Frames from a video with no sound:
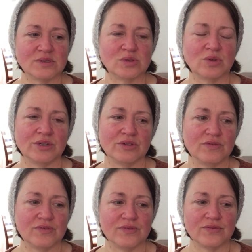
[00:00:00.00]
sort of
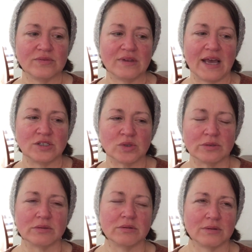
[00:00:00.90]

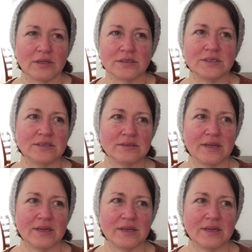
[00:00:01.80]
natural grunt,